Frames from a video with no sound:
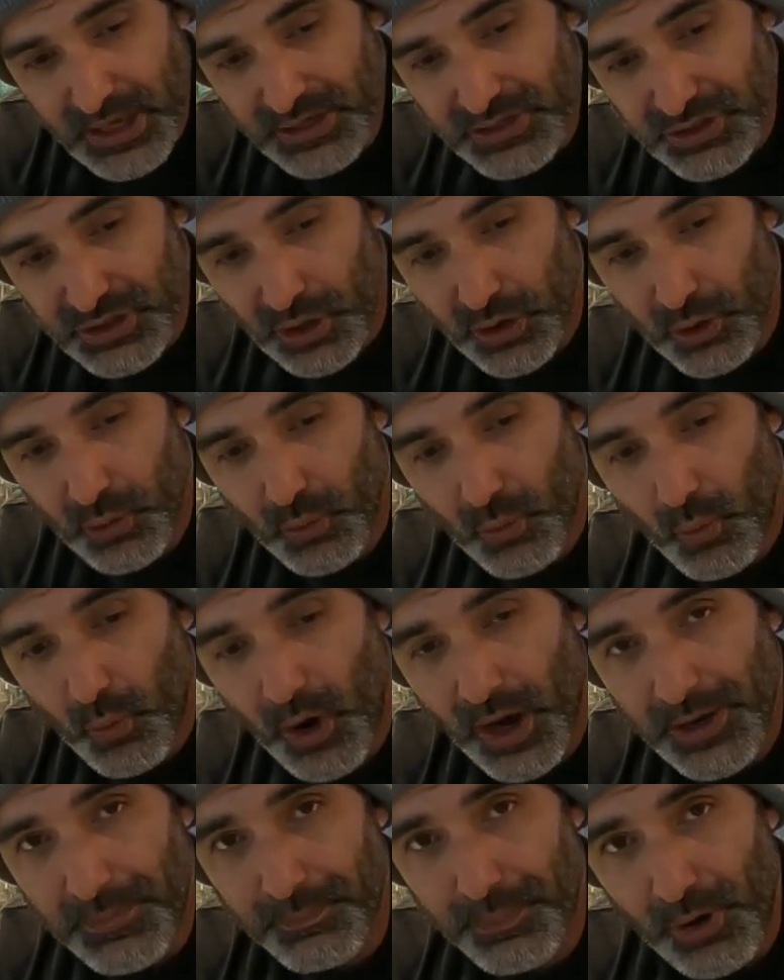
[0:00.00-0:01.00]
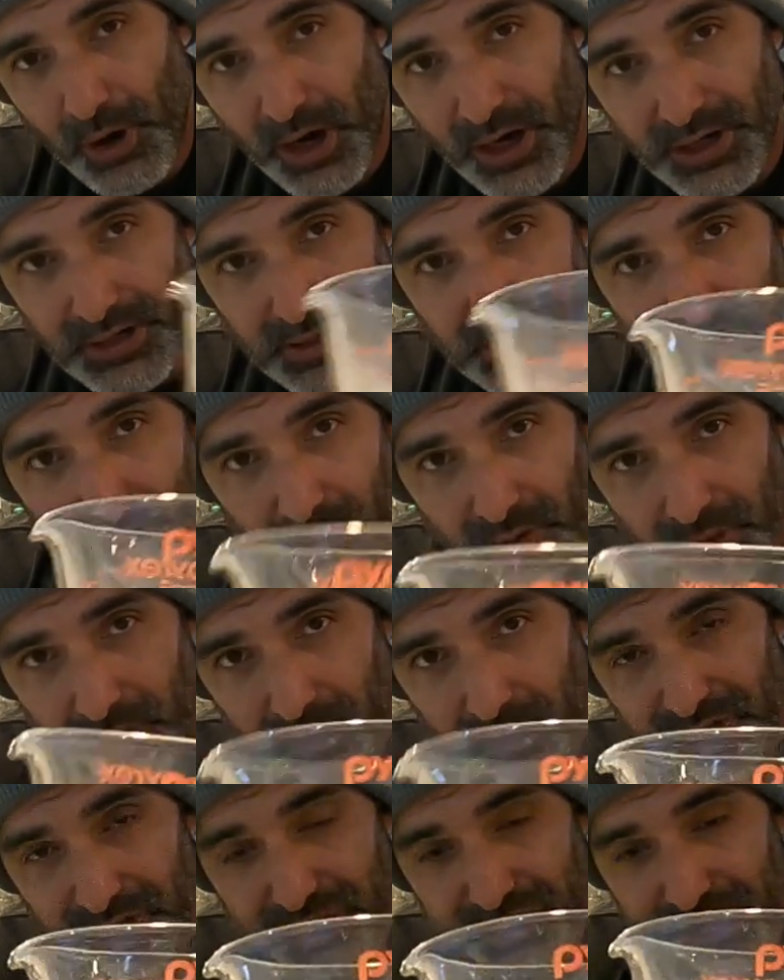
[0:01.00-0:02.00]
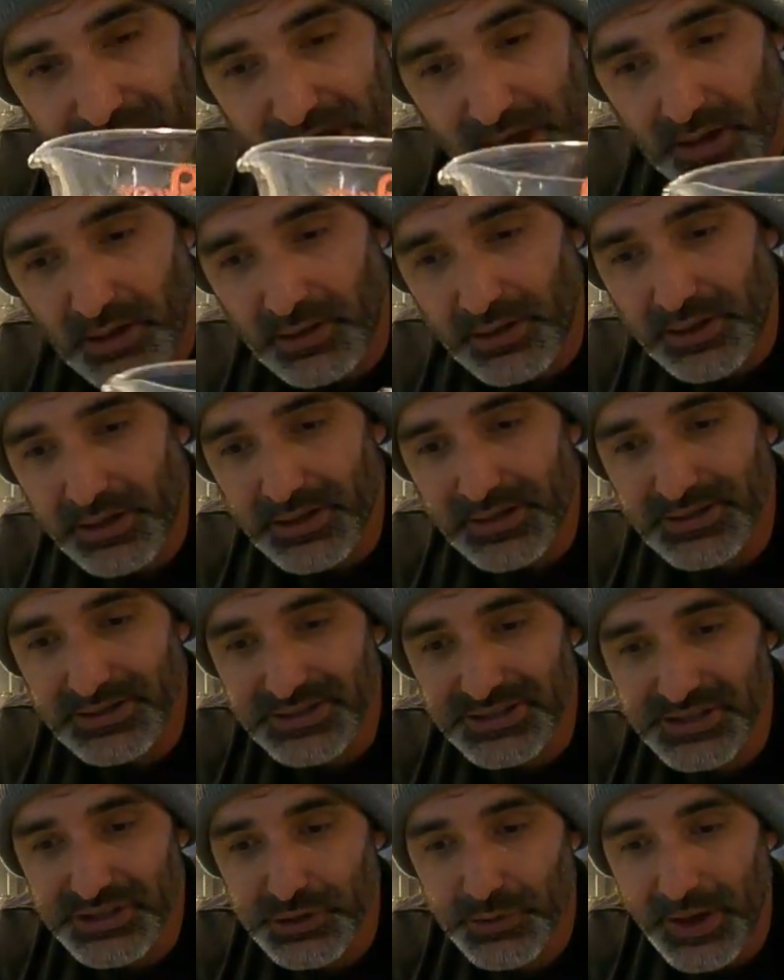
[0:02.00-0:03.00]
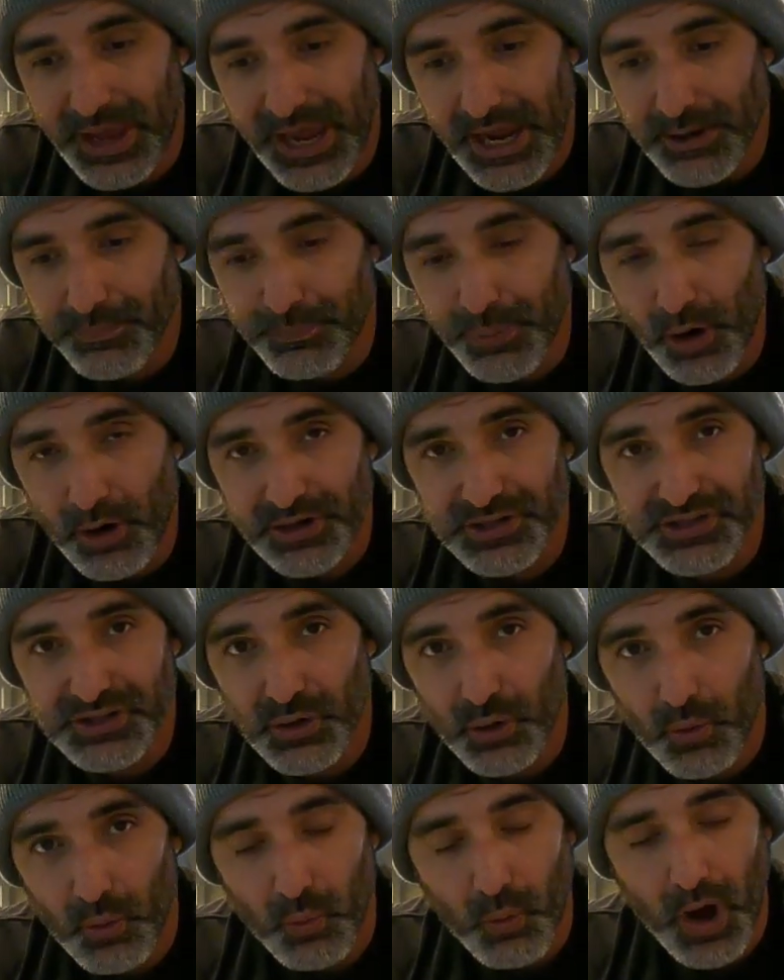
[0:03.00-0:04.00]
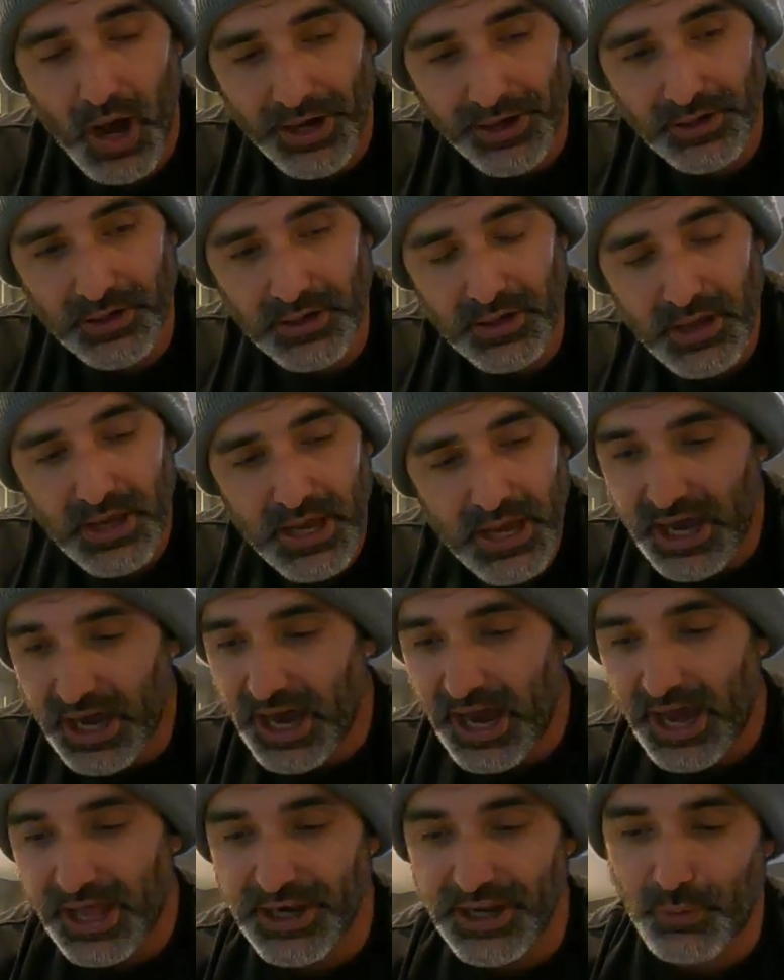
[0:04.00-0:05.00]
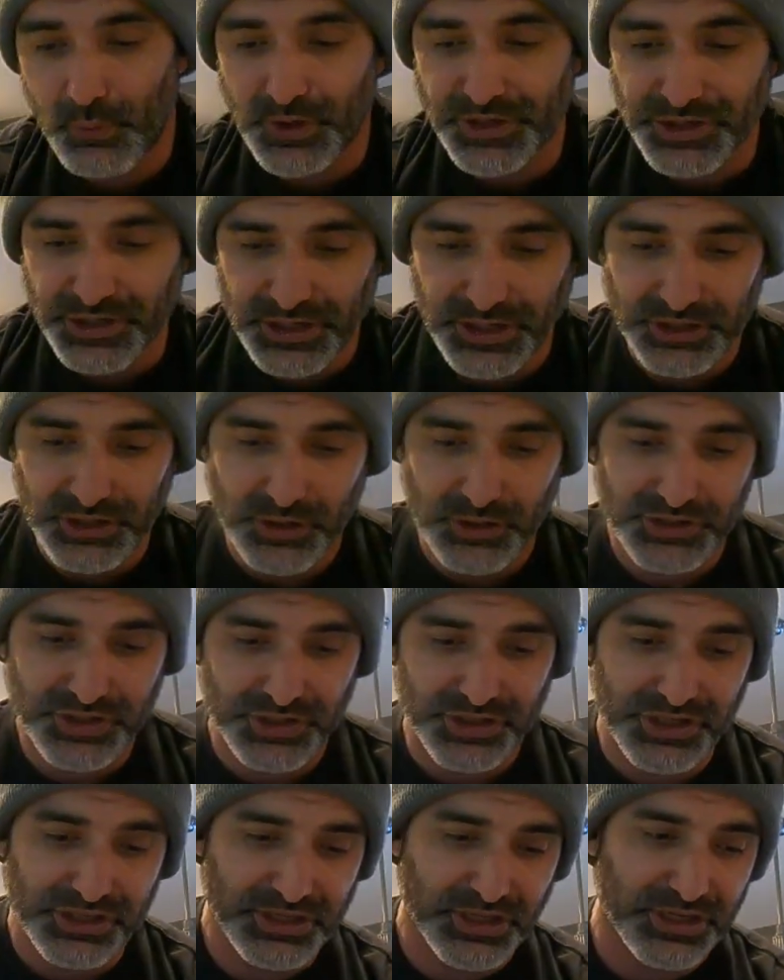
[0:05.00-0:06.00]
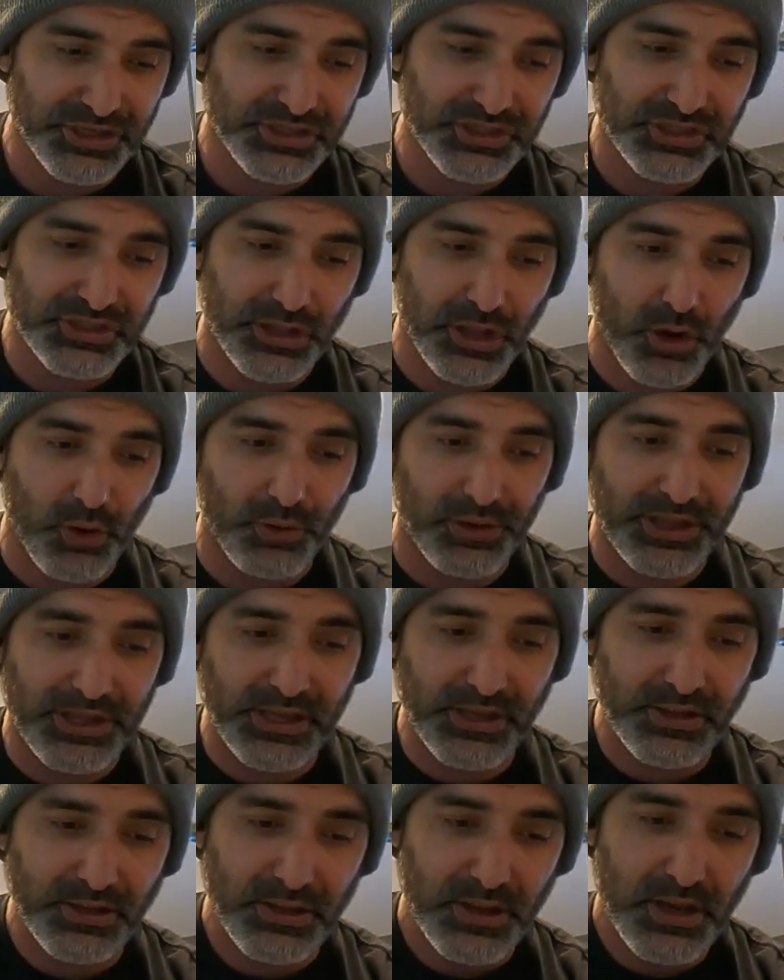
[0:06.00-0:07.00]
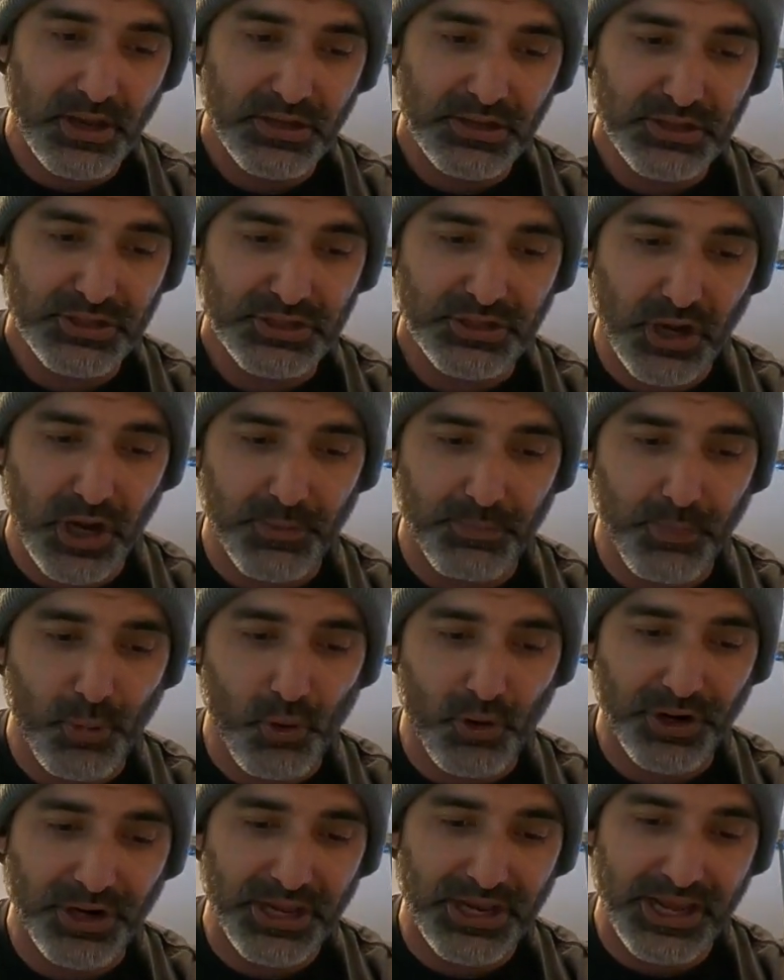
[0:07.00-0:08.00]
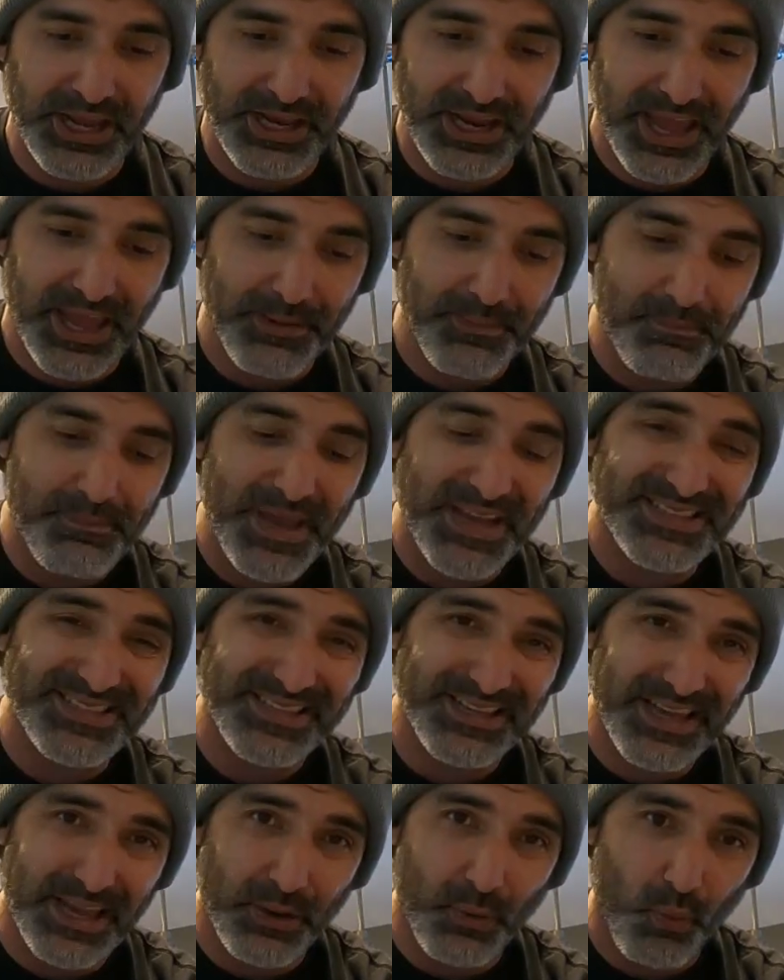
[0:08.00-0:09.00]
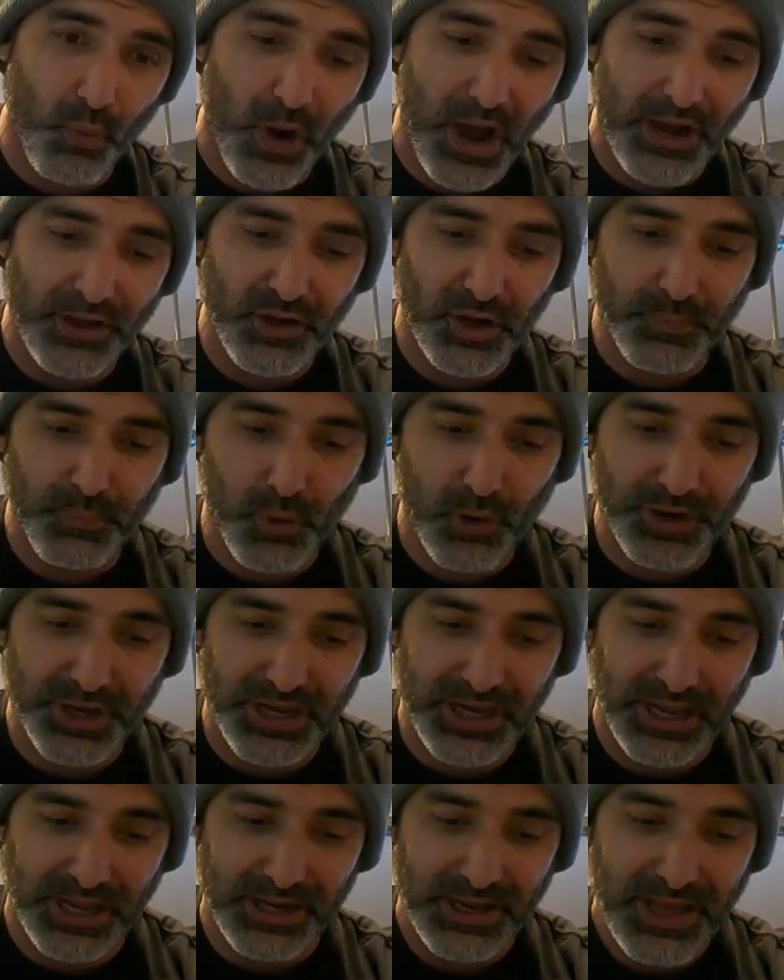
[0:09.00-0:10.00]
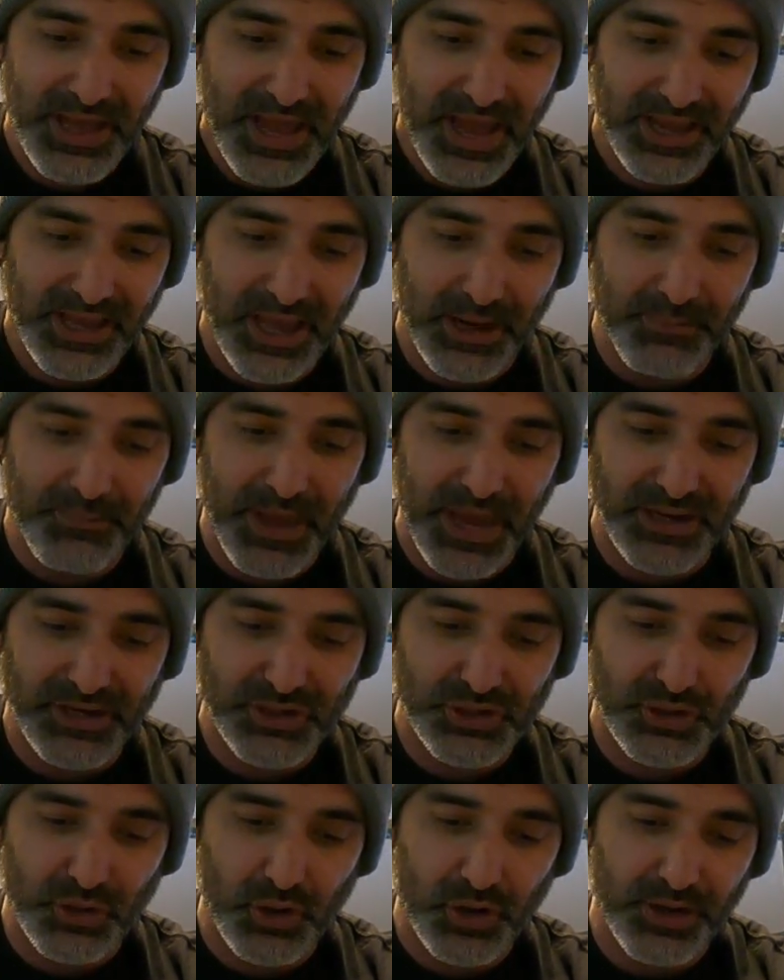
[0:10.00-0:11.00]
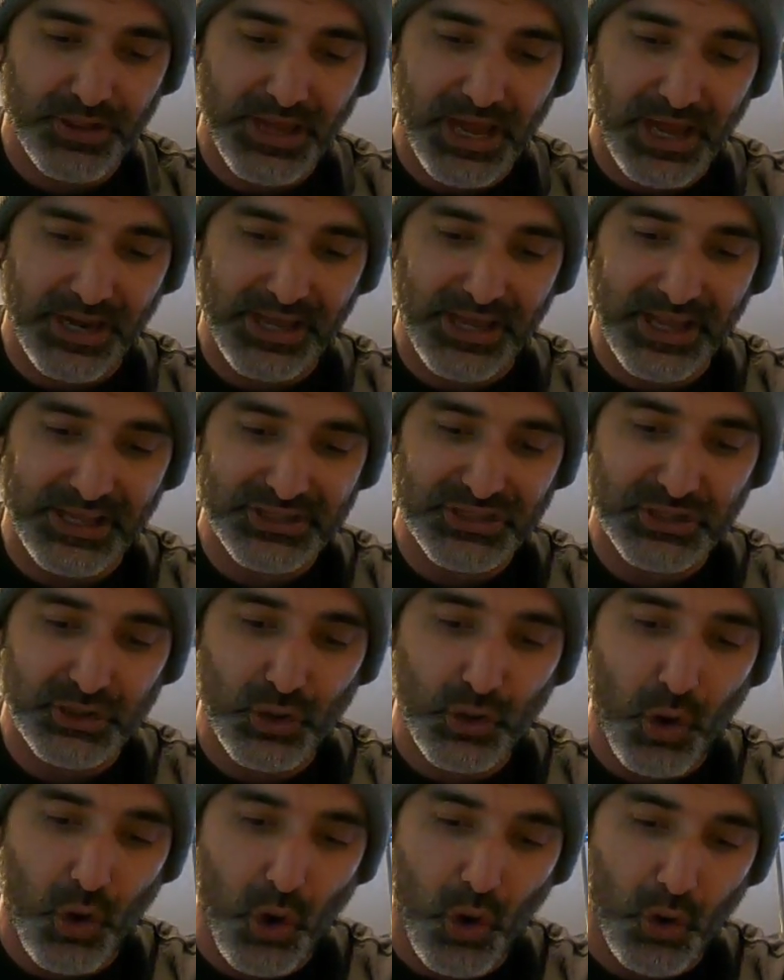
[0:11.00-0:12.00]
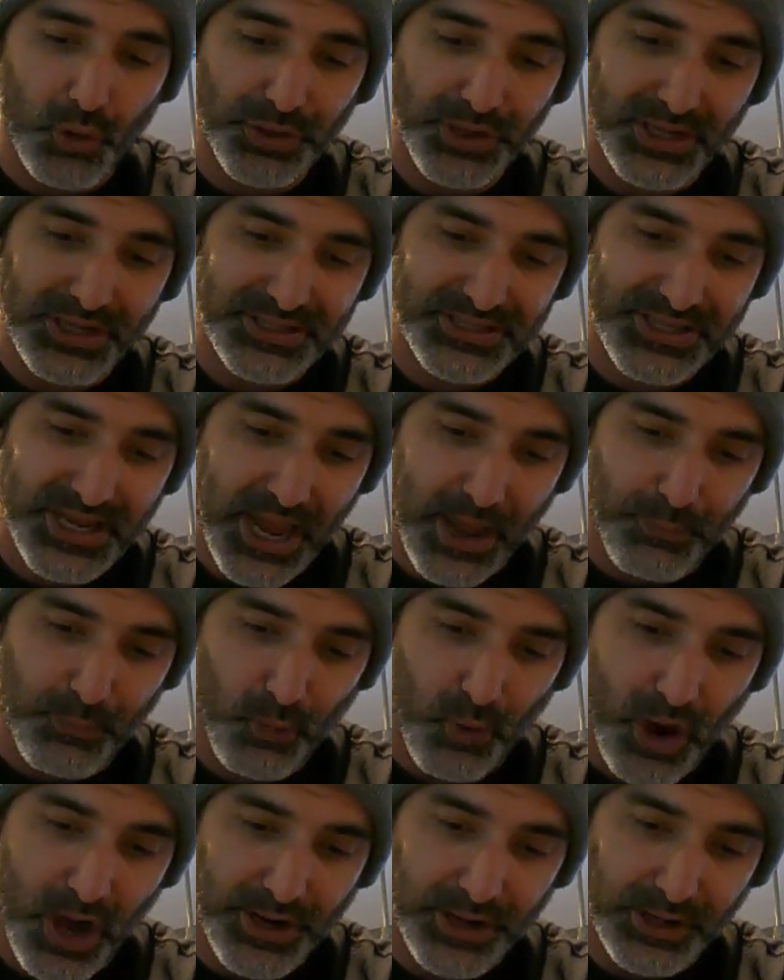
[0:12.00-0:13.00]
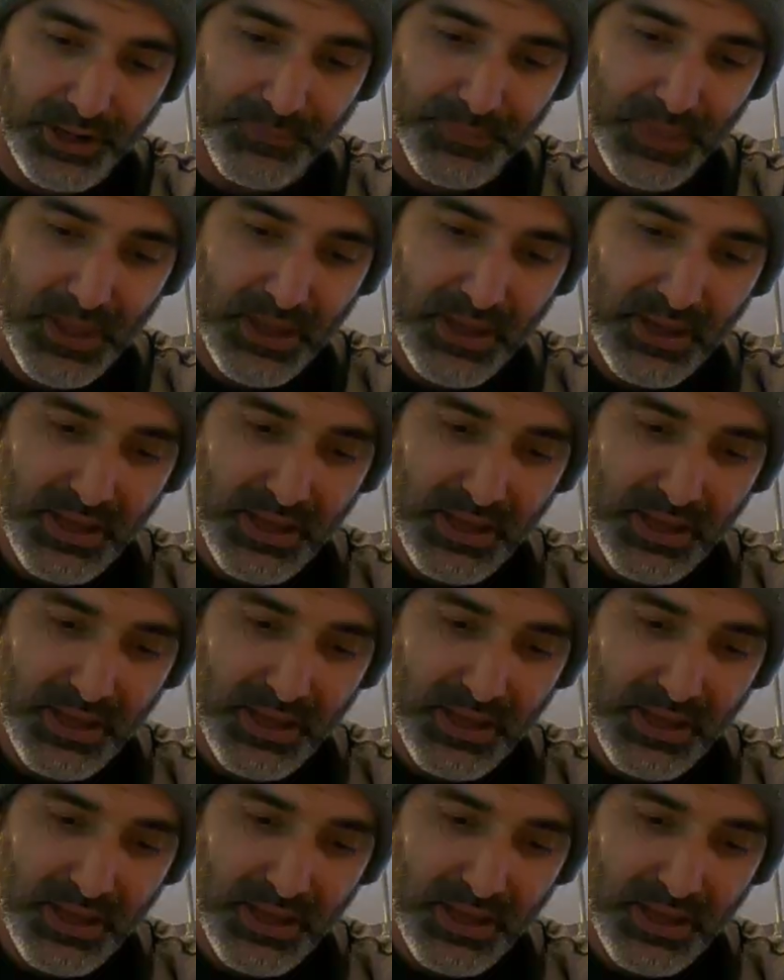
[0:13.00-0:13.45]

So one part gel to 8 parts water. And then what you're gonna do is you're just gonna slowly start pouring it in and mixing it while you're pouring it in. Again, make sure that it's cold tap water.